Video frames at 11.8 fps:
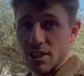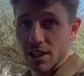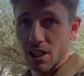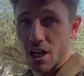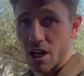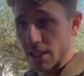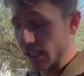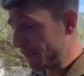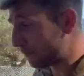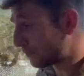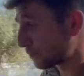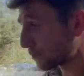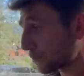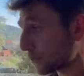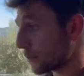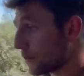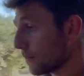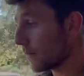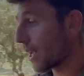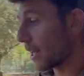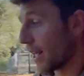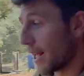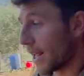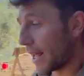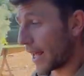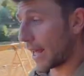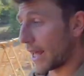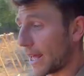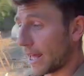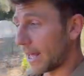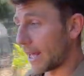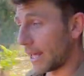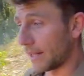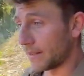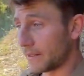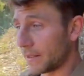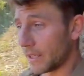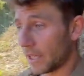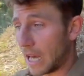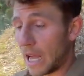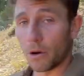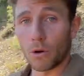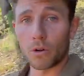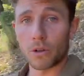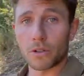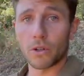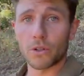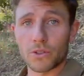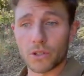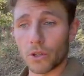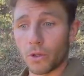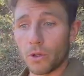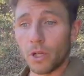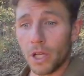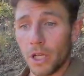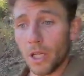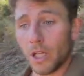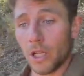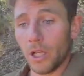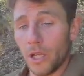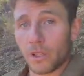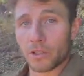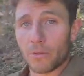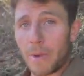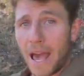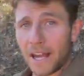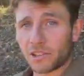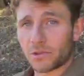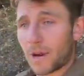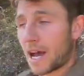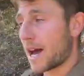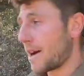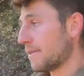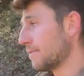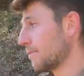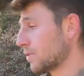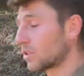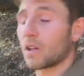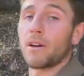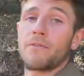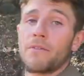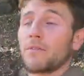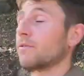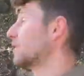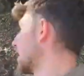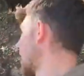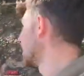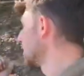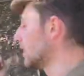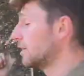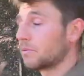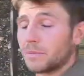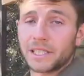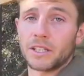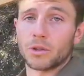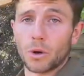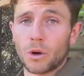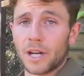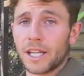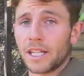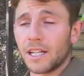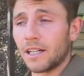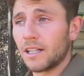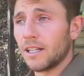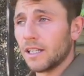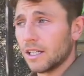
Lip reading: in the garden. And I ordered also some extra stuff that I need to make the door in here.